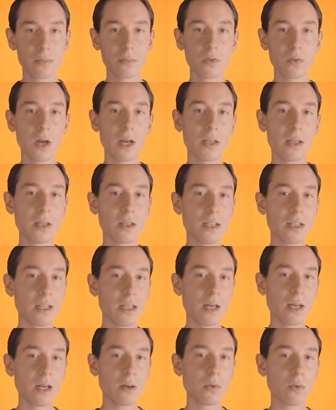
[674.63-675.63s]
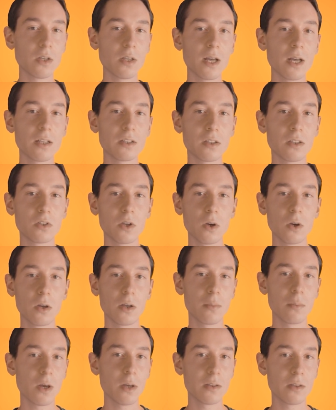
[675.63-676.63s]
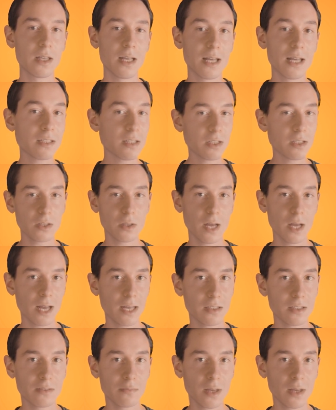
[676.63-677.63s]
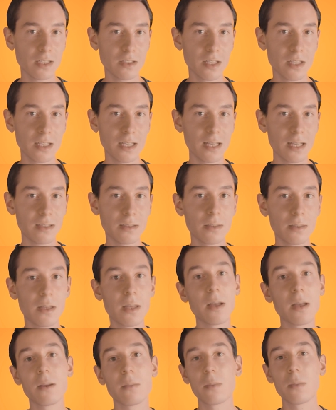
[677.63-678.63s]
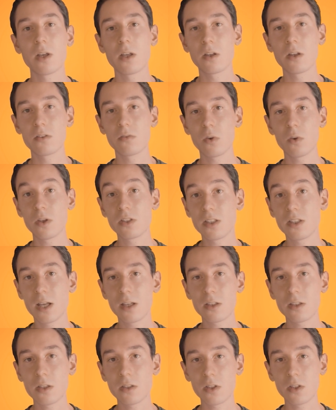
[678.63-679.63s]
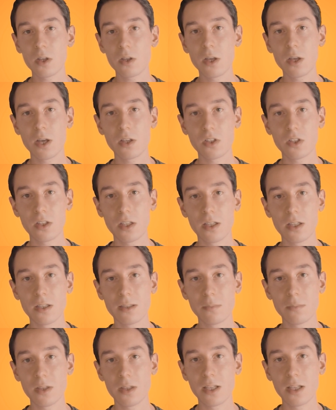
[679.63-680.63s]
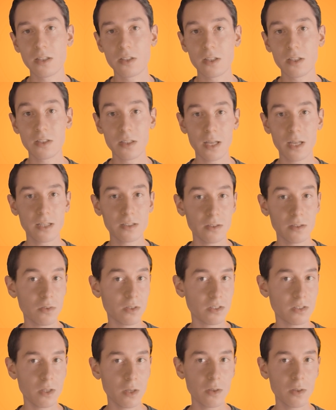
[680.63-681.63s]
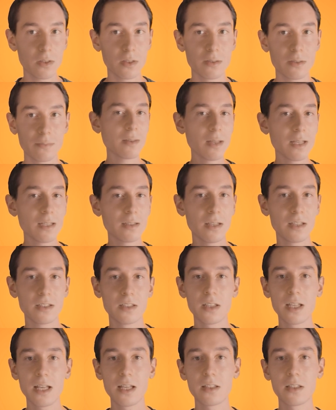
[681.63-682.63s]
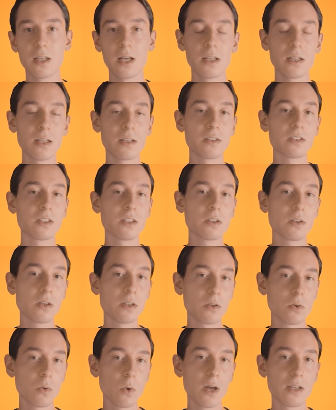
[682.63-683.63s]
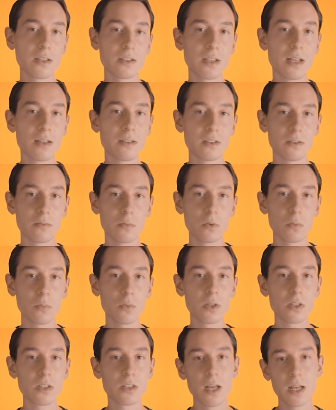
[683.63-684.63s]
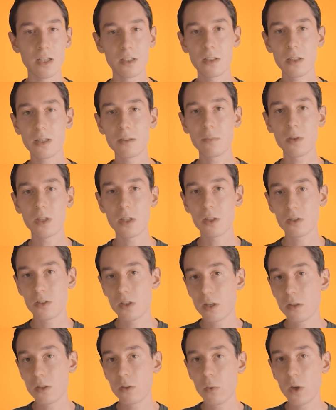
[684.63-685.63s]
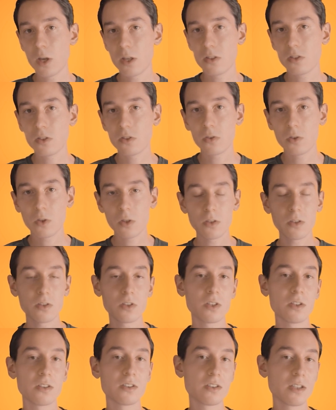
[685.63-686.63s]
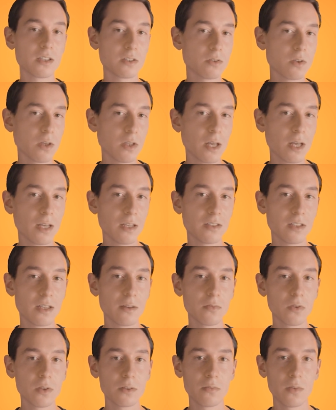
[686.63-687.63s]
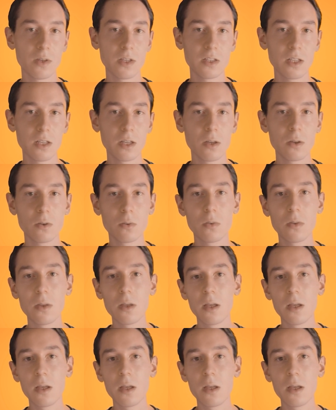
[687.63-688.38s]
Finally, I would like to talk about the ethical aspect again, because voice actors are largely eliminated as a result. In this case, I consider it quite sensible precisely because otherwise you couldn't just synchronize every video.